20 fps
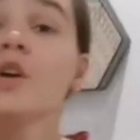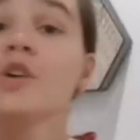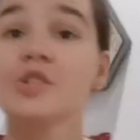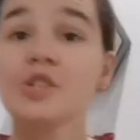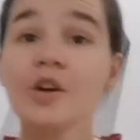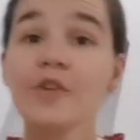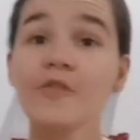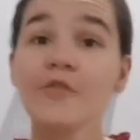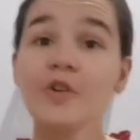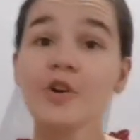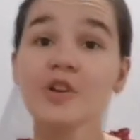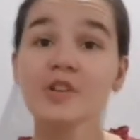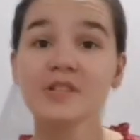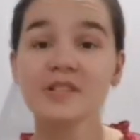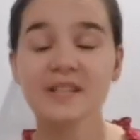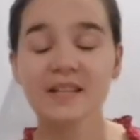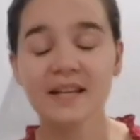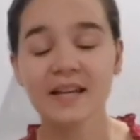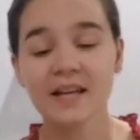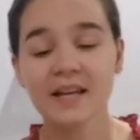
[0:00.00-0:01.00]
So
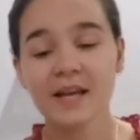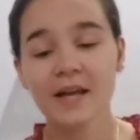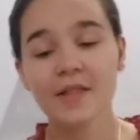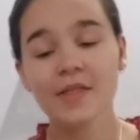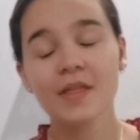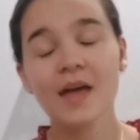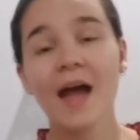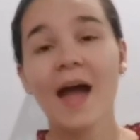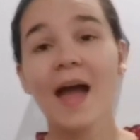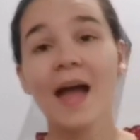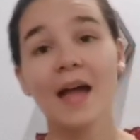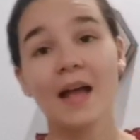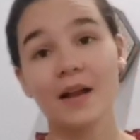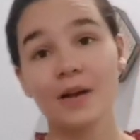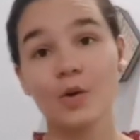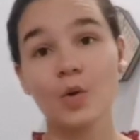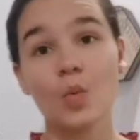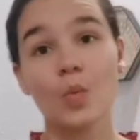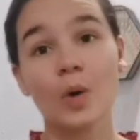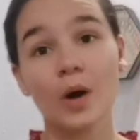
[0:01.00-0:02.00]
firstly,
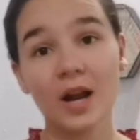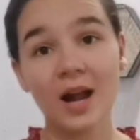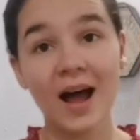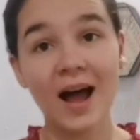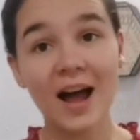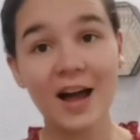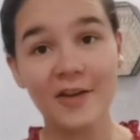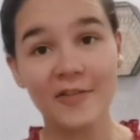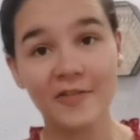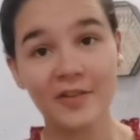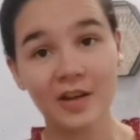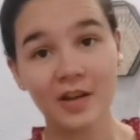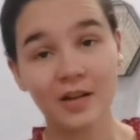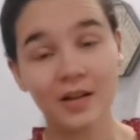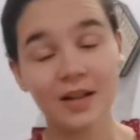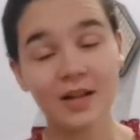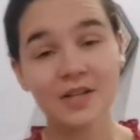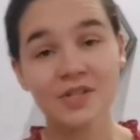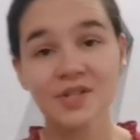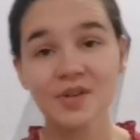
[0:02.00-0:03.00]
and what I feel
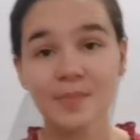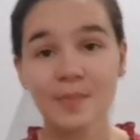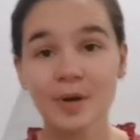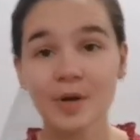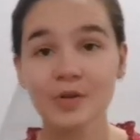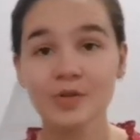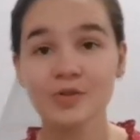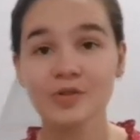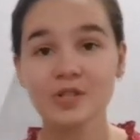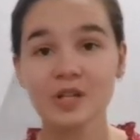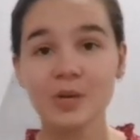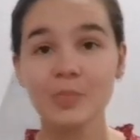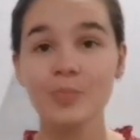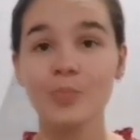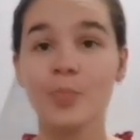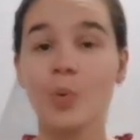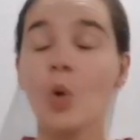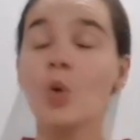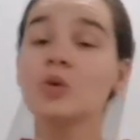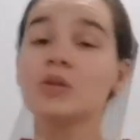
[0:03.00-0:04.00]
is the most
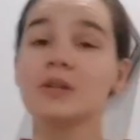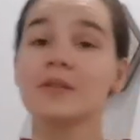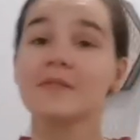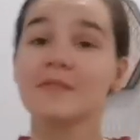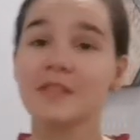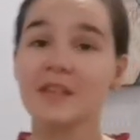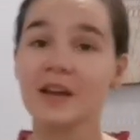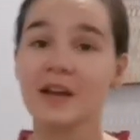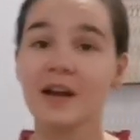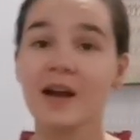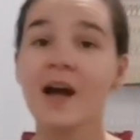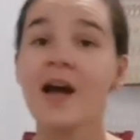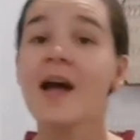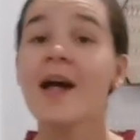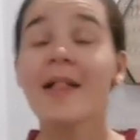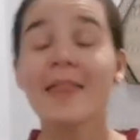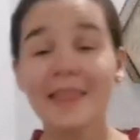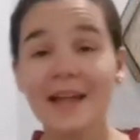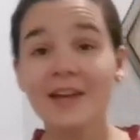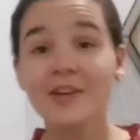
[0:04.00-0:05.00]
important thing
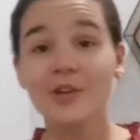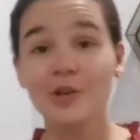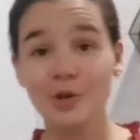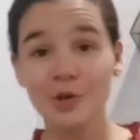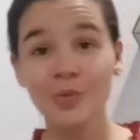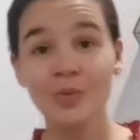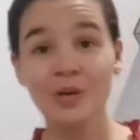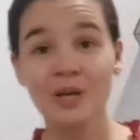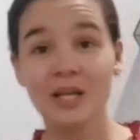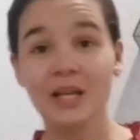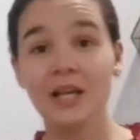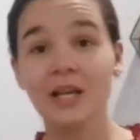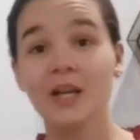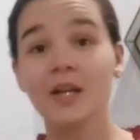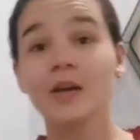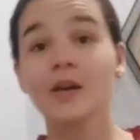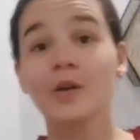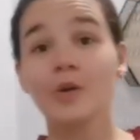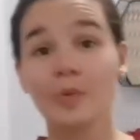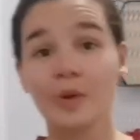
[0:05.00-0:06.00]
that you
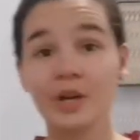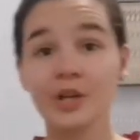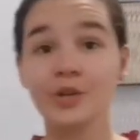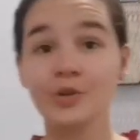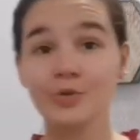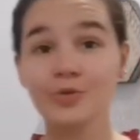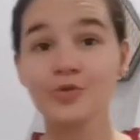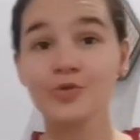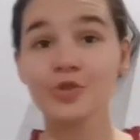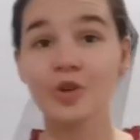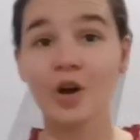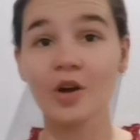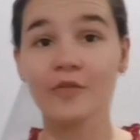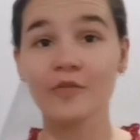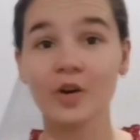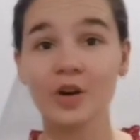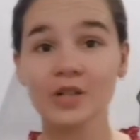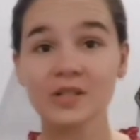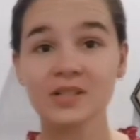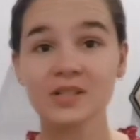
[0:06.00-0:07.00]
need when you start
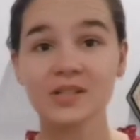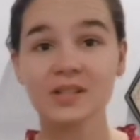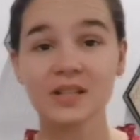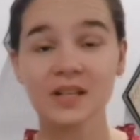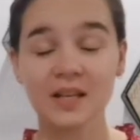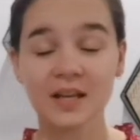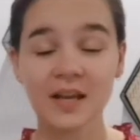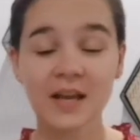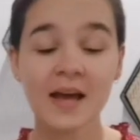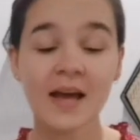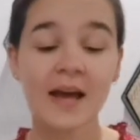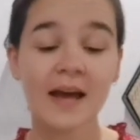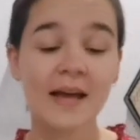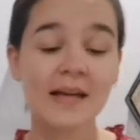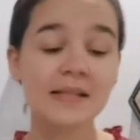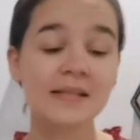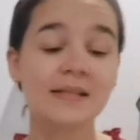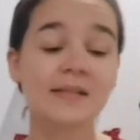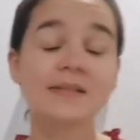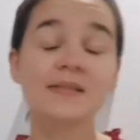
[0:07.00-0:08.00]
varsity
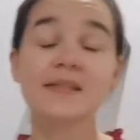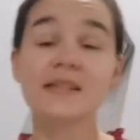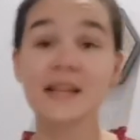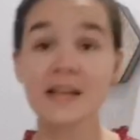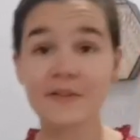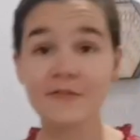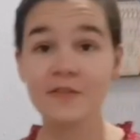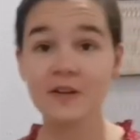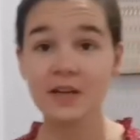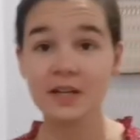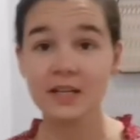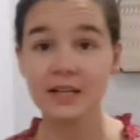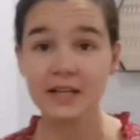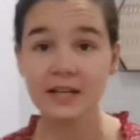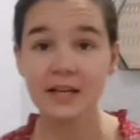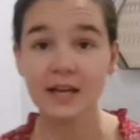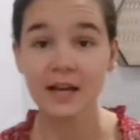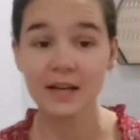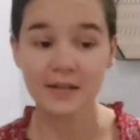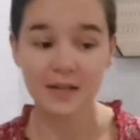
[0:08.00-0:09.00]
is
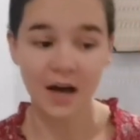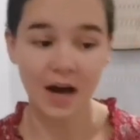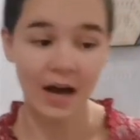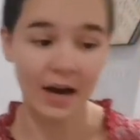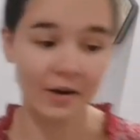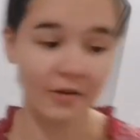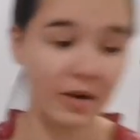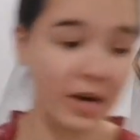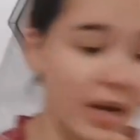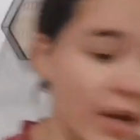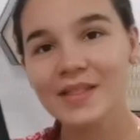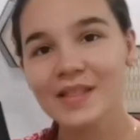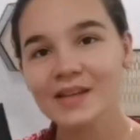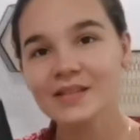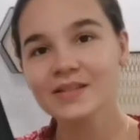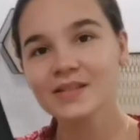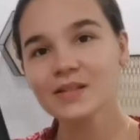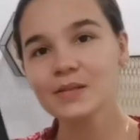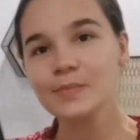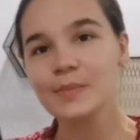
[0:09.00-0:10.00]
definitely a diary.
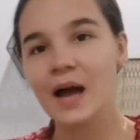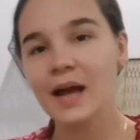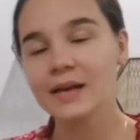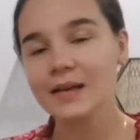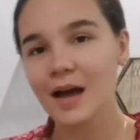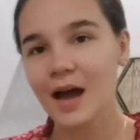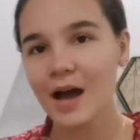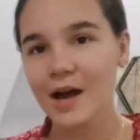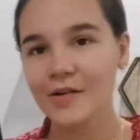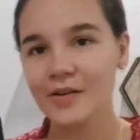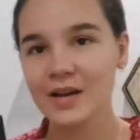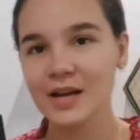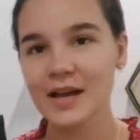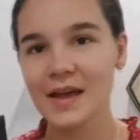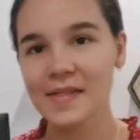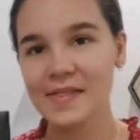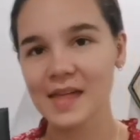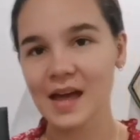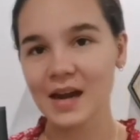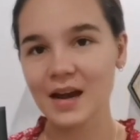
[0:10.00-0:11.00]
This is my
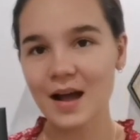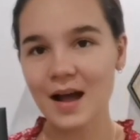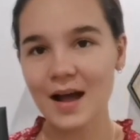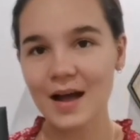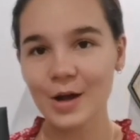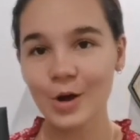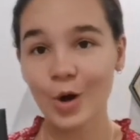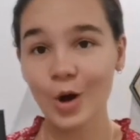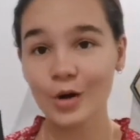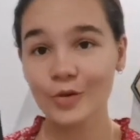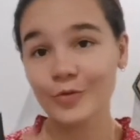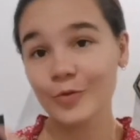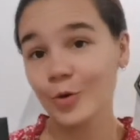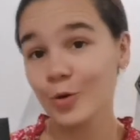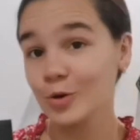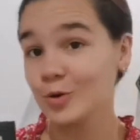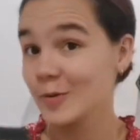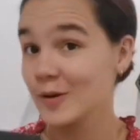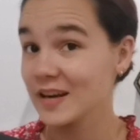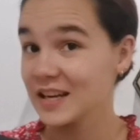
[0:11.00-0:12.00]
diary that I got
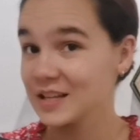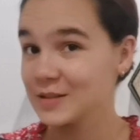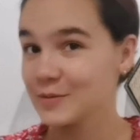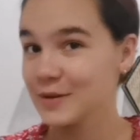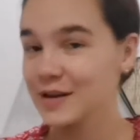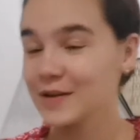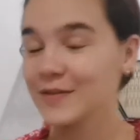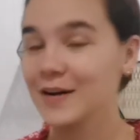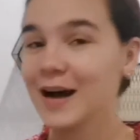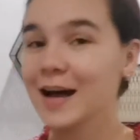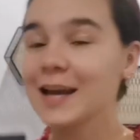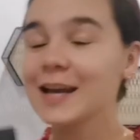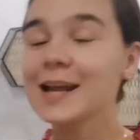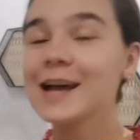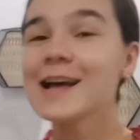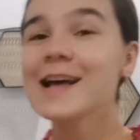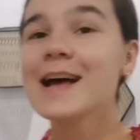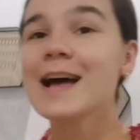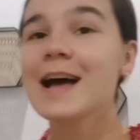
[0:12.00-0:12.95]
for 2021.